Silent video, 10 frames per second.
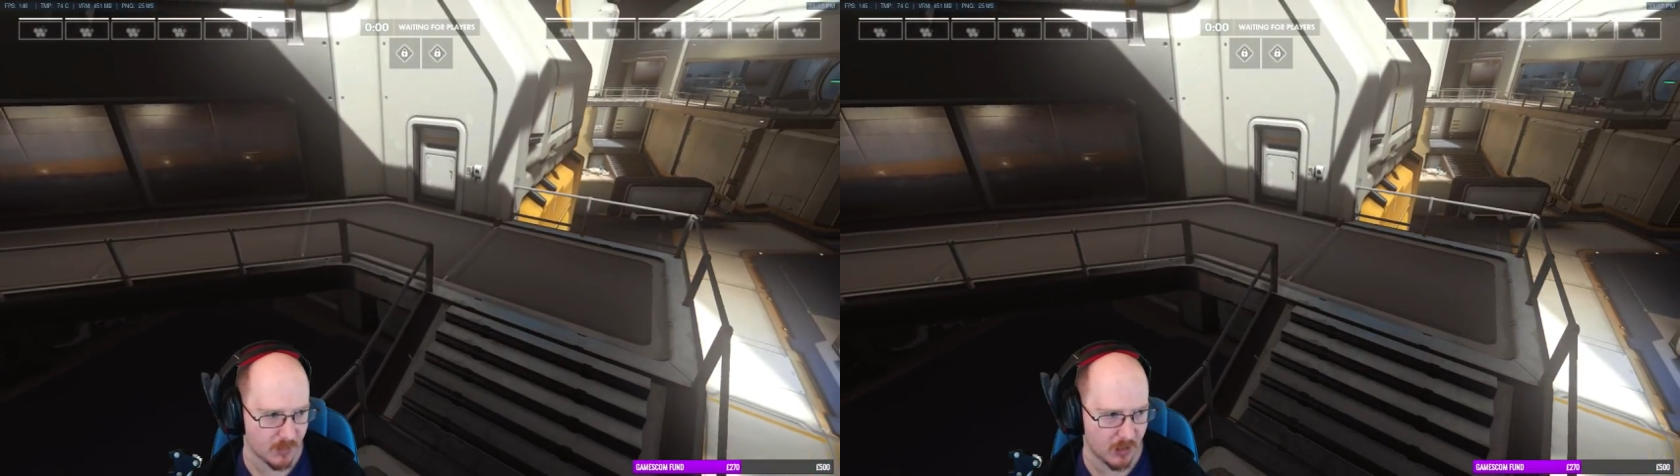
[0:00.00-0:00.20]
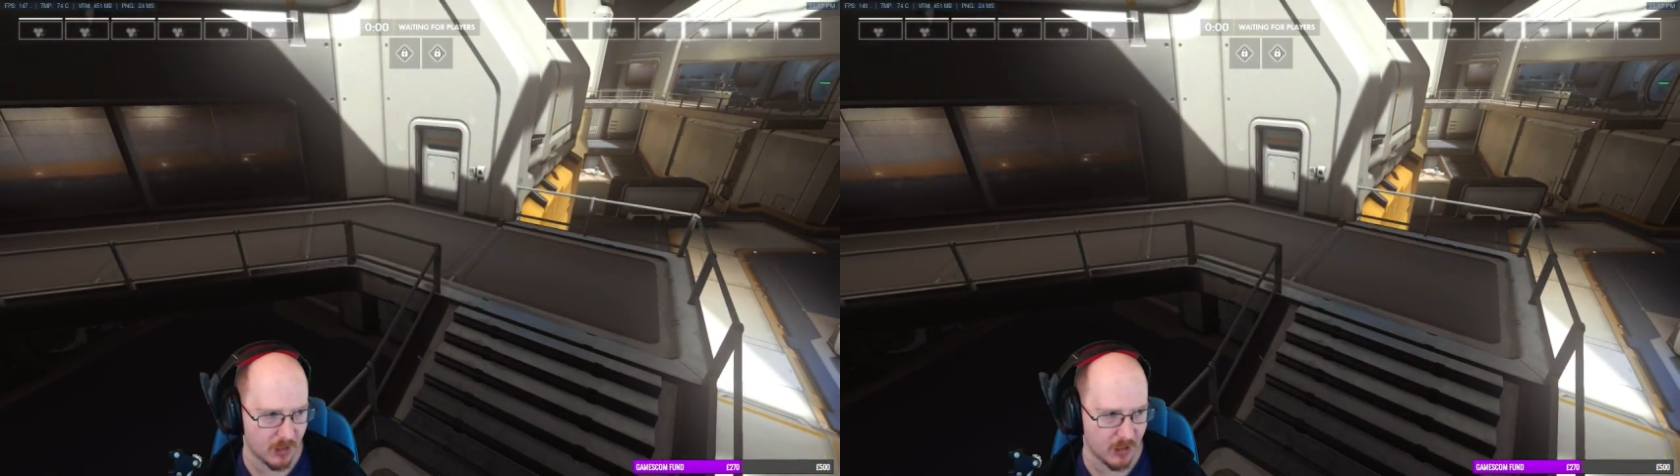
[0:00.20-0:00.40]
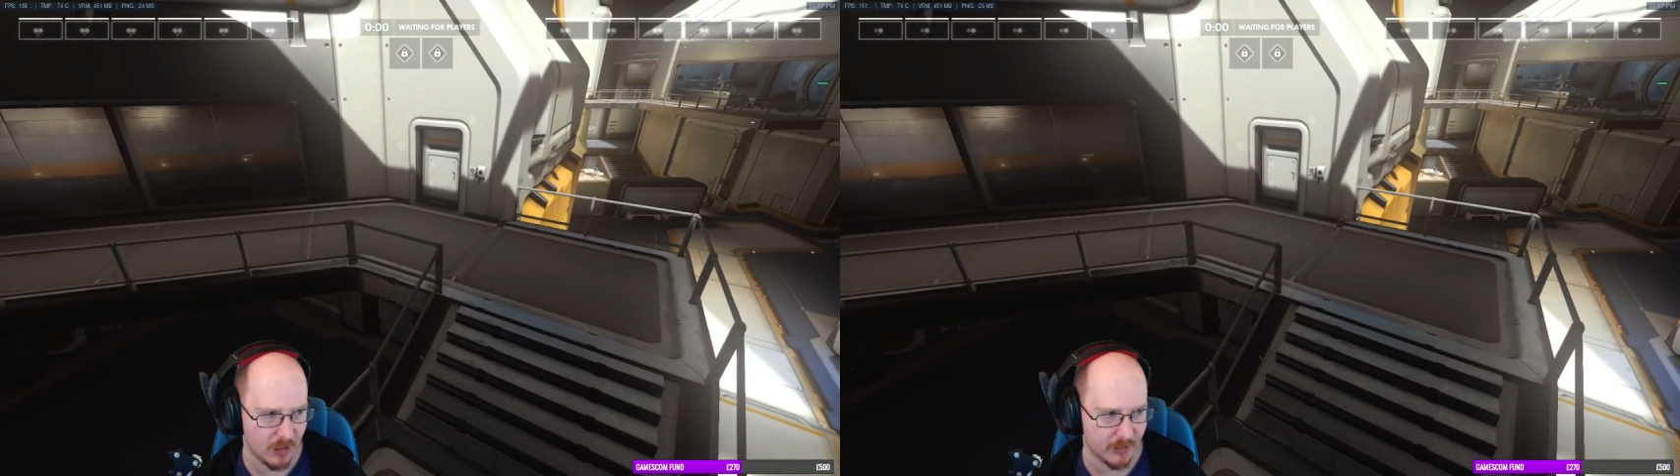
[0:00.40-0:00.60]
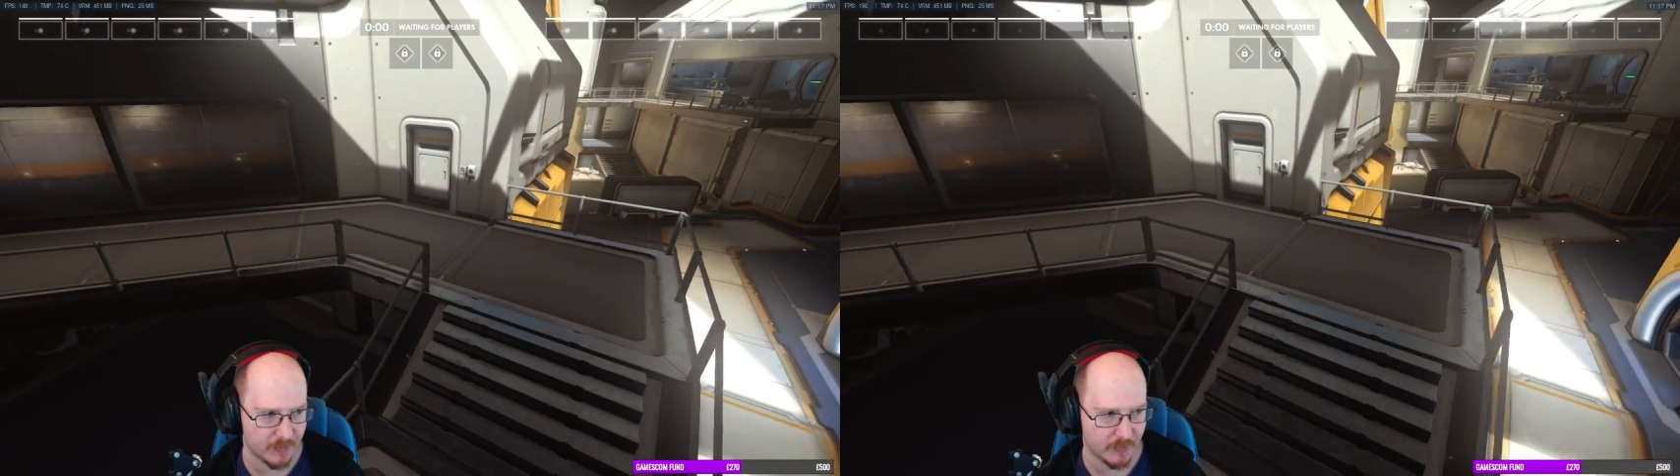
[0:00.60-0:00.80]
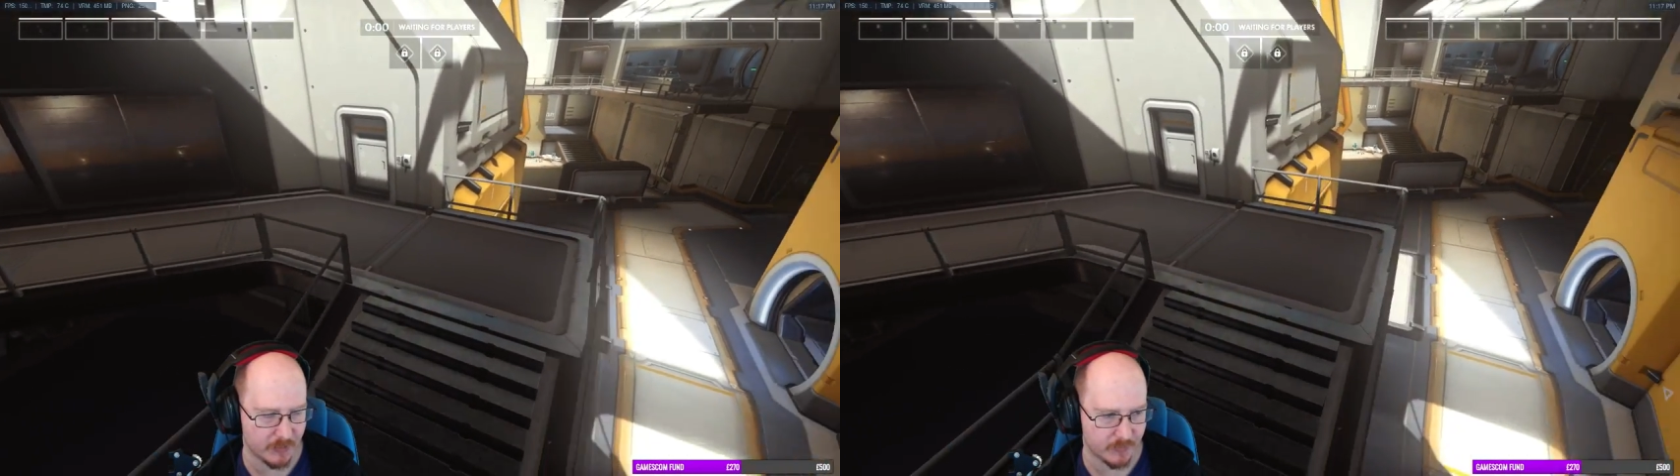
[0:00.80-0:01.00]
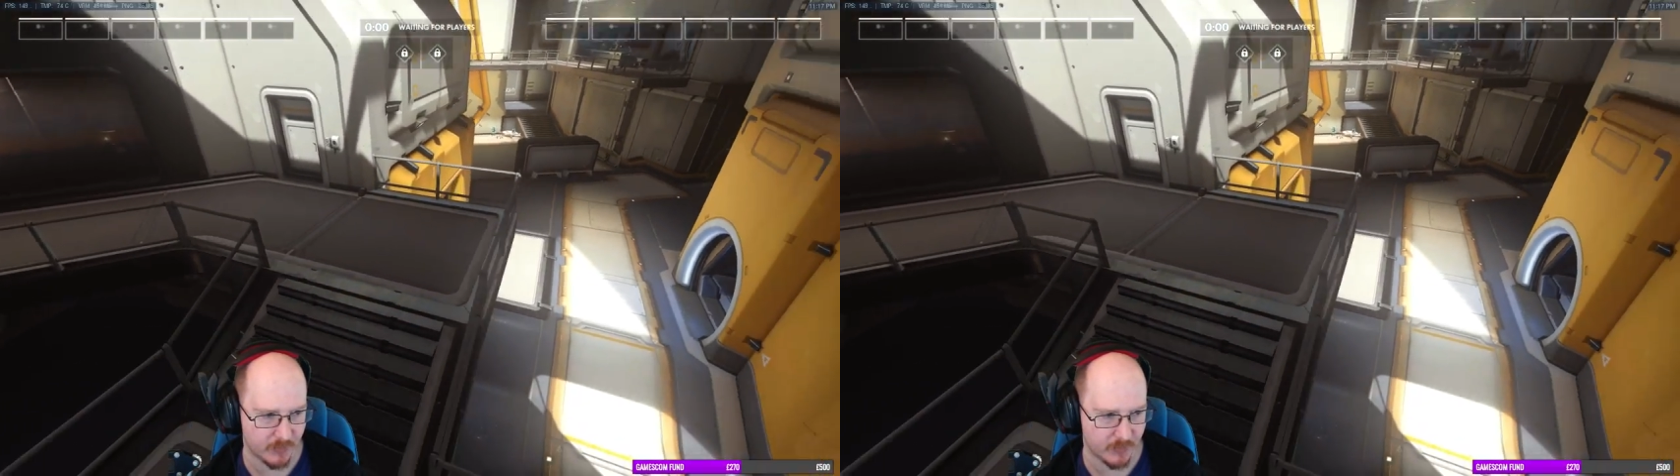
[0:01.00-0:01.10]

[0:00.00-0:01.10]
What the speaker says: Let's